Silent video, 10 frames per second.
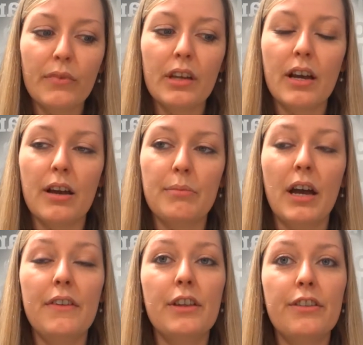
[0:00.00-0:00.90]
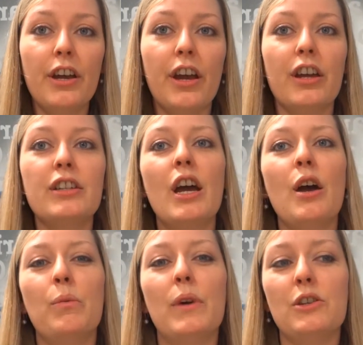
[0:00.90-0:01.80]
And the third,
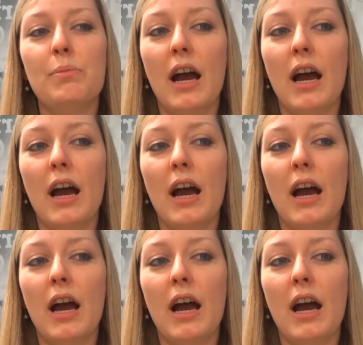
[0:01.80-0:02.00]
which